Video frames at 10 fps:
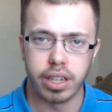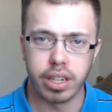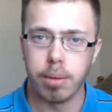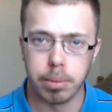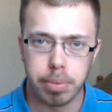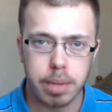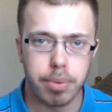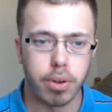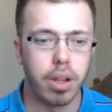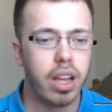goblin
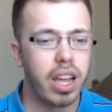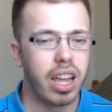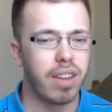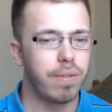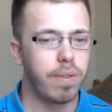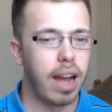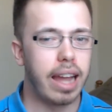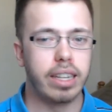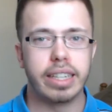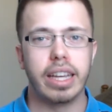people. If
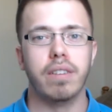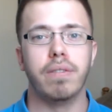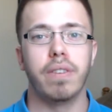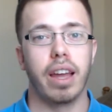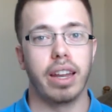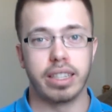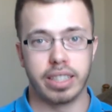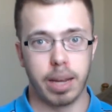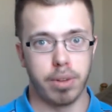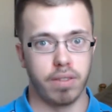I had to give an
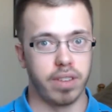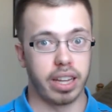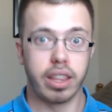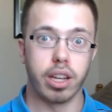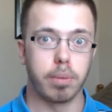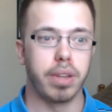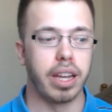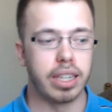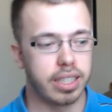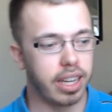example of like their
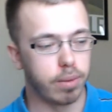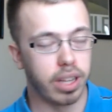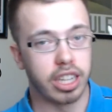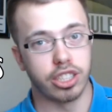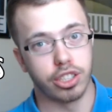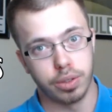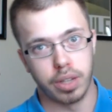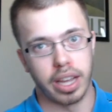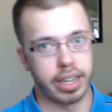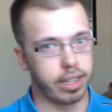place in relation
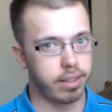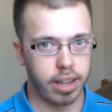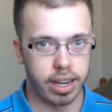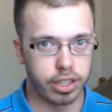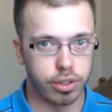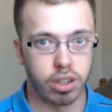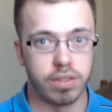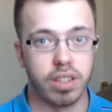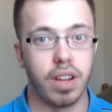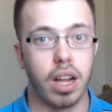to like any sort
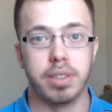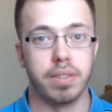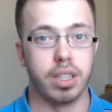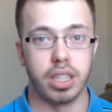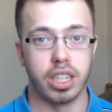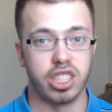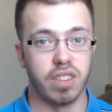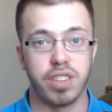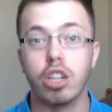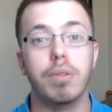of developed
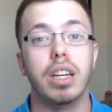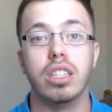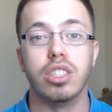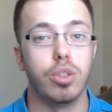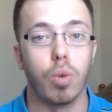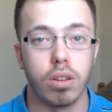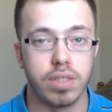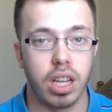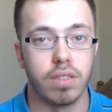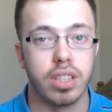civilization of humans,
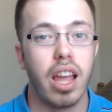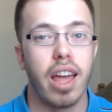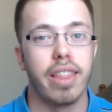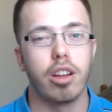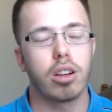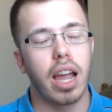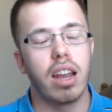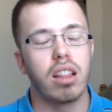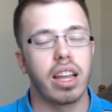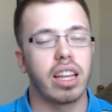dwarves, elves, they're
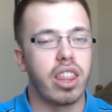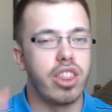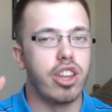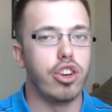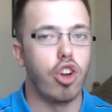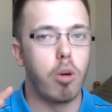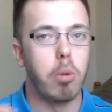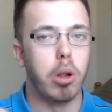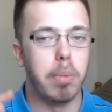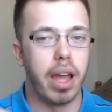kind of like the
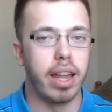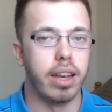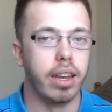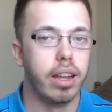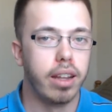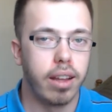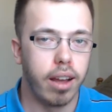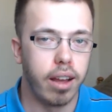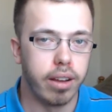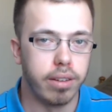noblemen
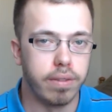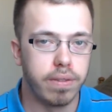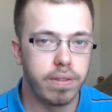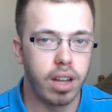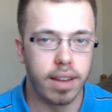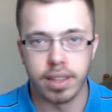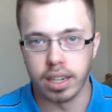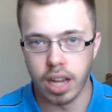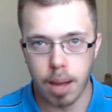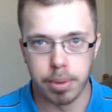of
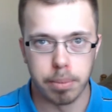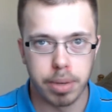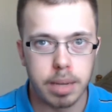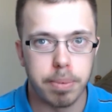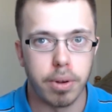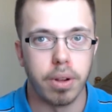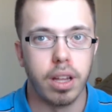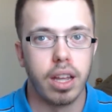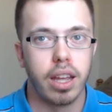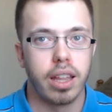the goblin
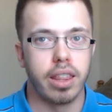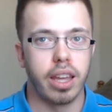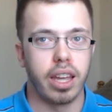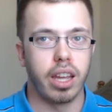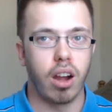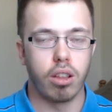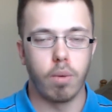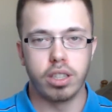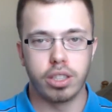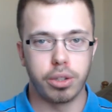people. They are
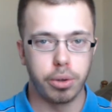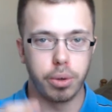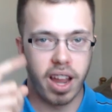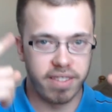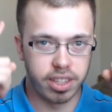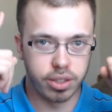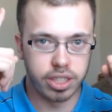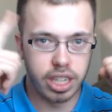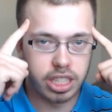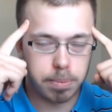the ones who have the
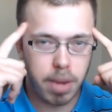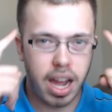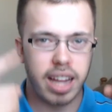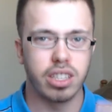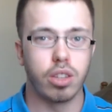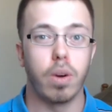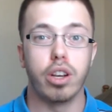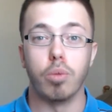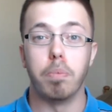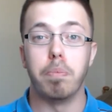strategic minds, are the
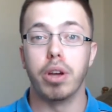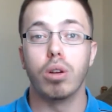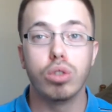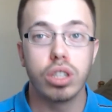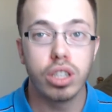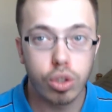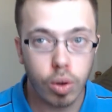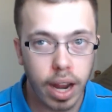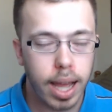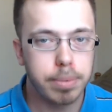one who build
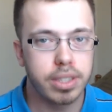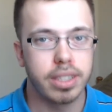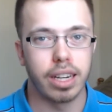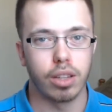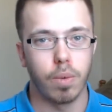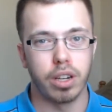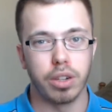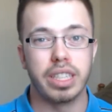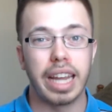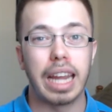traps, they're the one
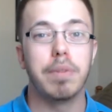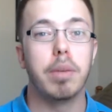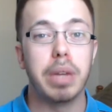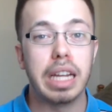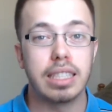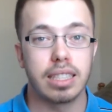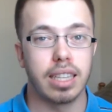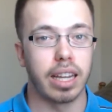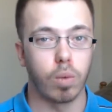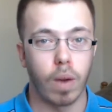who tame the beasts like